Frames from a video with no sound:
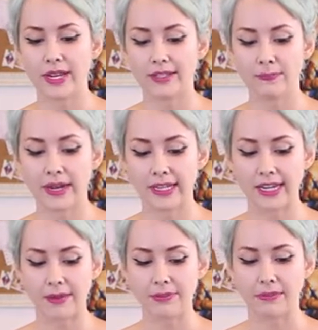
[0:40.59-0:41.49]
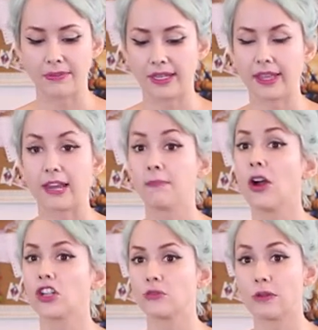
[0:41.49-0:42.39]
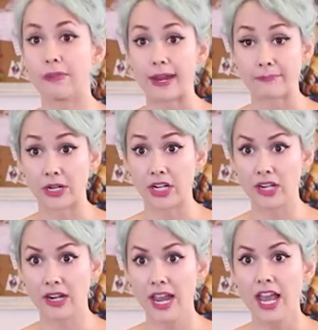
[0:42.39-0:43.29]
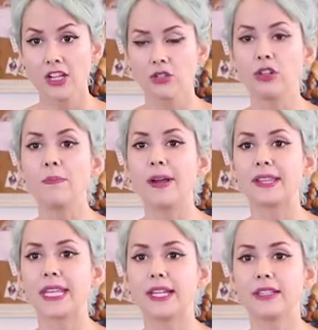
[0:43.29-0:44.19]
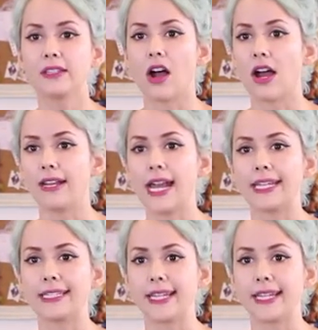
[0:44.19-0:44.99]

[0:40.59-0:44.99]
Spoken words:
is picking up something like parchment paper. You can put this on any